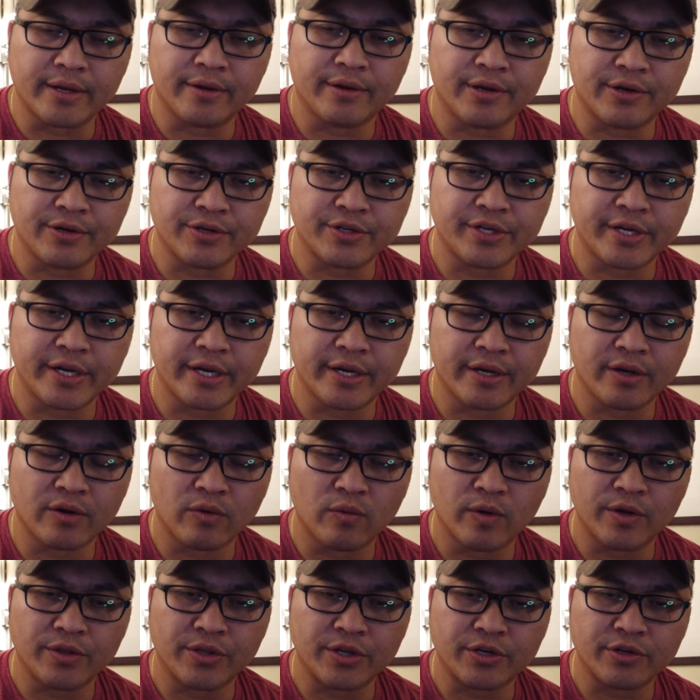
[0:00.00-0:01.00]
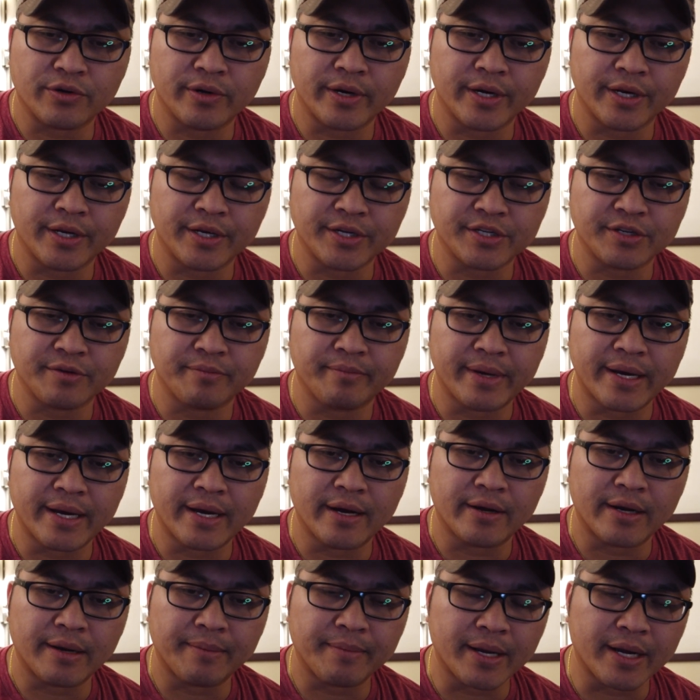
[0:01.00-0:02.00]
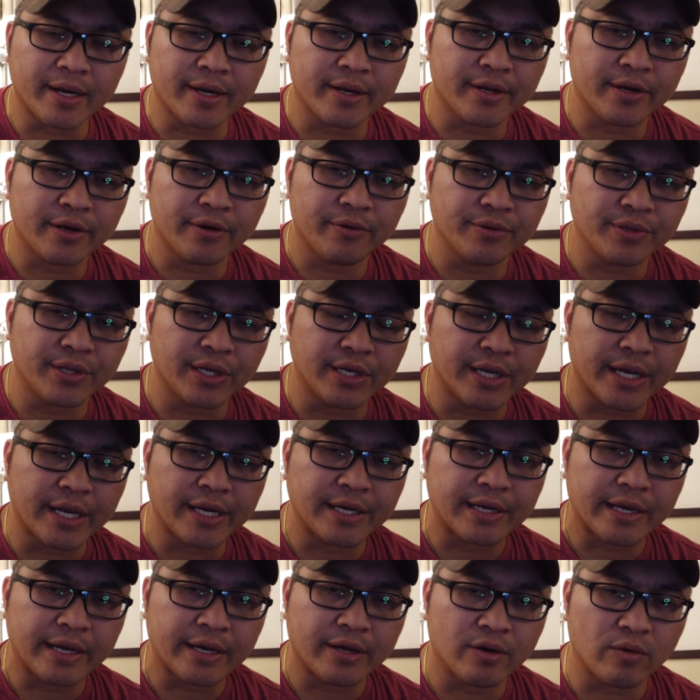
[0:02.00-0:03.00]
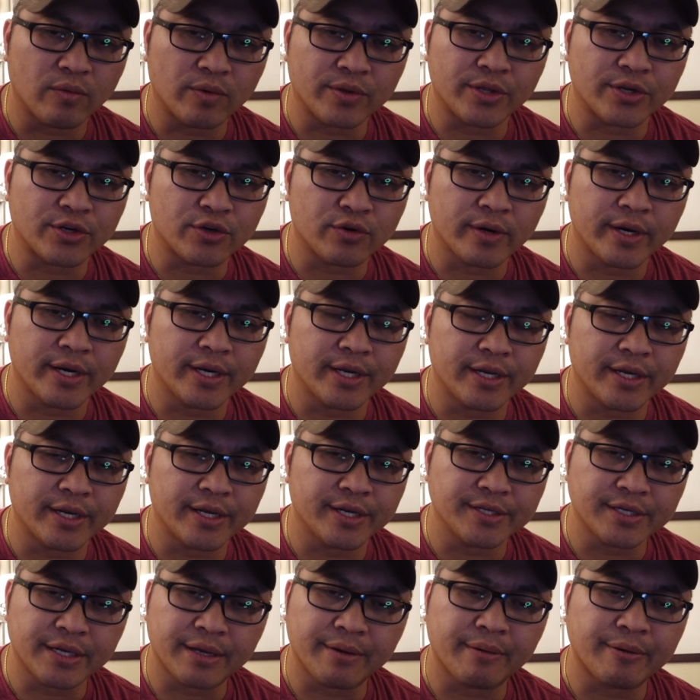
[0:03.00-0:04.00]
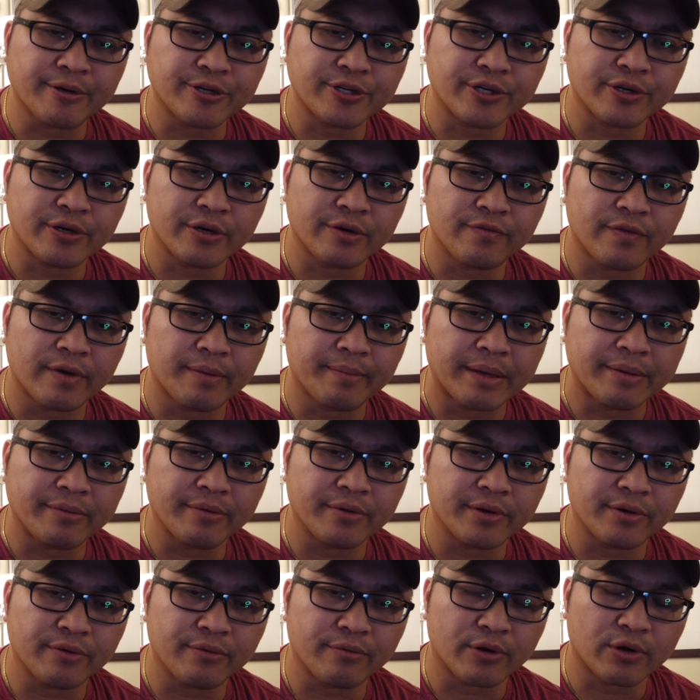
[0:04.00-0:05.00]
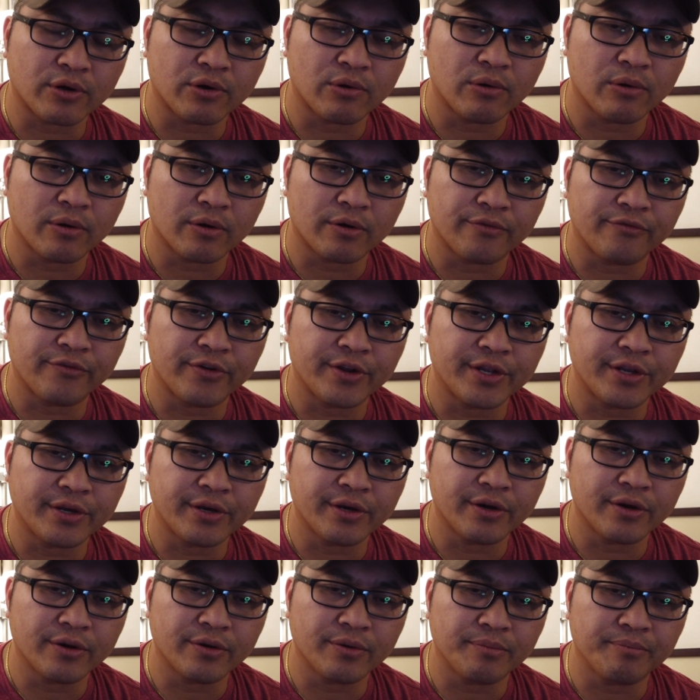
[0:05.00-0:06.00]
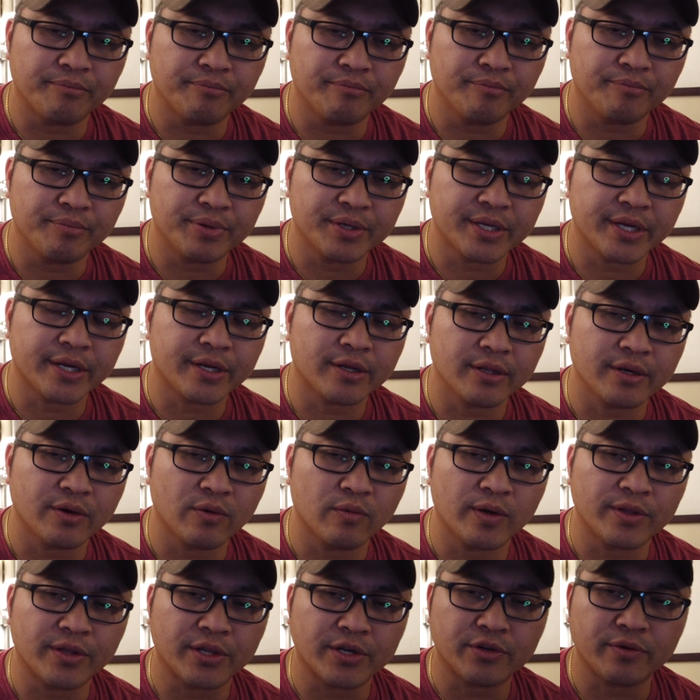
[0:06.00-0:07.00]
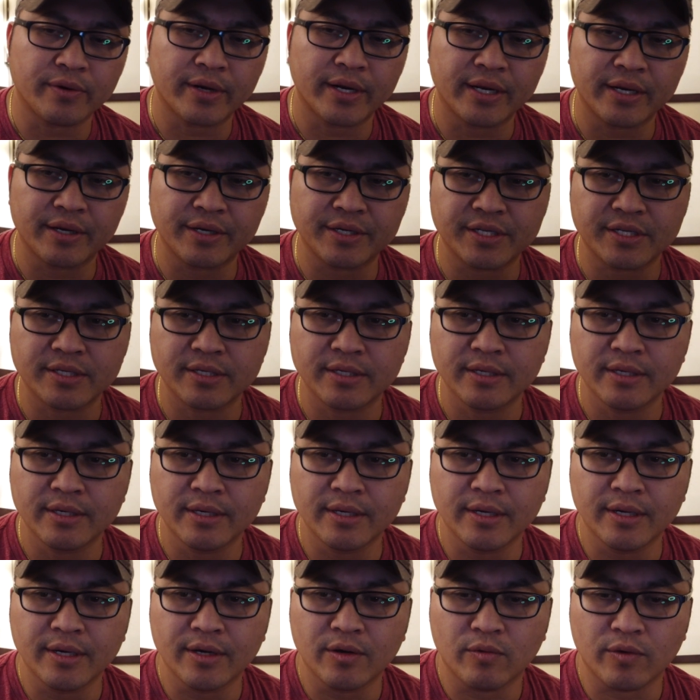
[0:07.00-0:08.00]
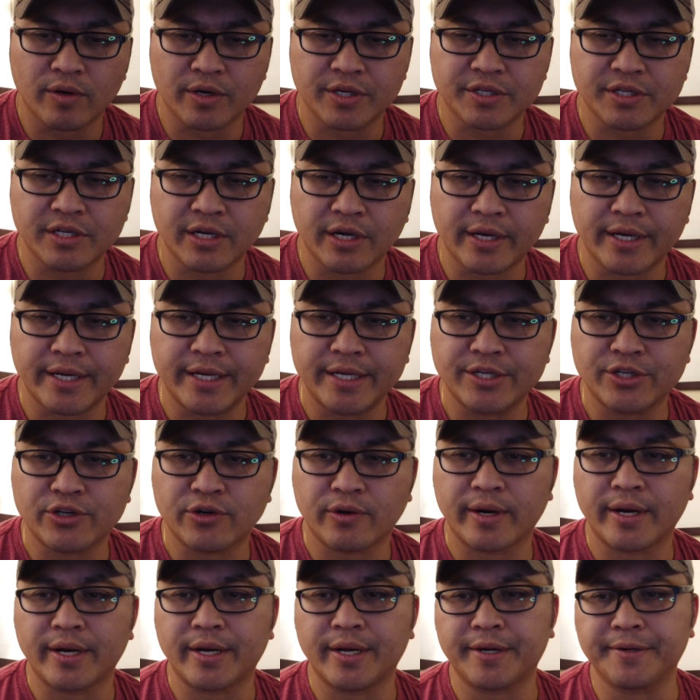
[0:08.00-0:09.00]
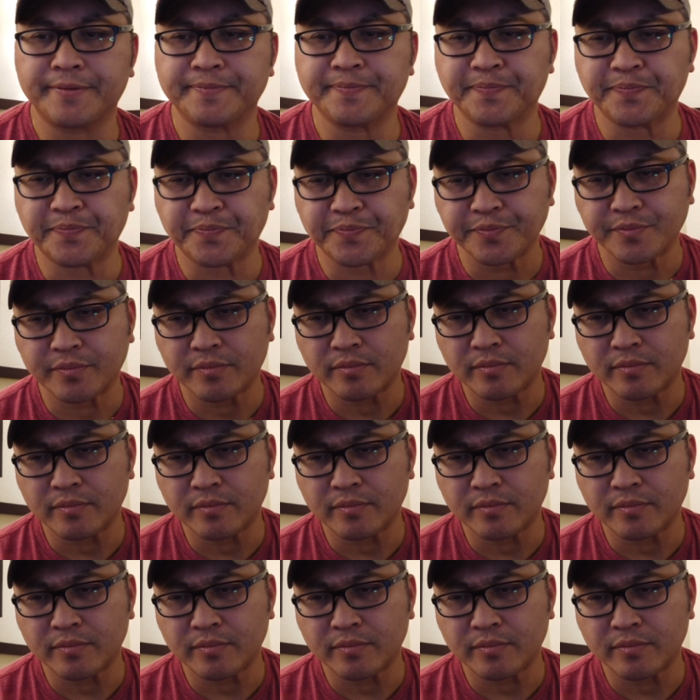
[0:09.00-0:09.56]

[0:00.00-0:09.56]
get an understanding of what the training is about. I'm not going to go into detail of what the training is. I'm not sure if I'm able to record a video, particularly what the training is, what's done in training.